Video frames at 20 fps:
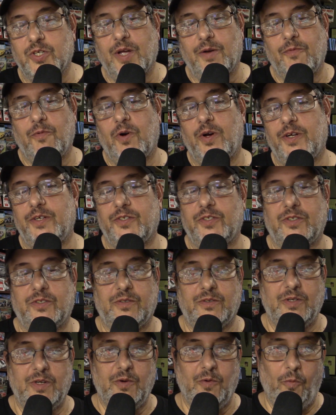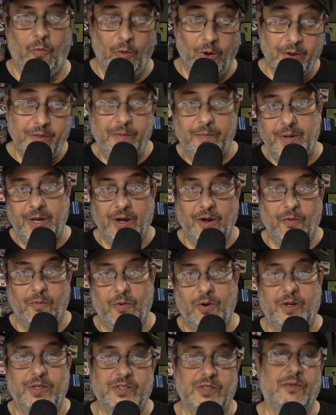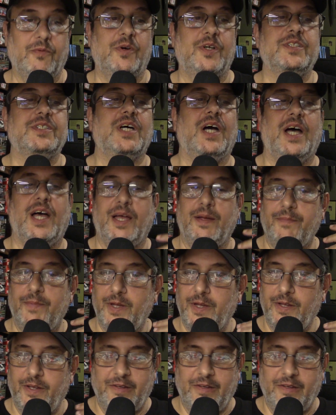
I was one of the bigger ones at one time.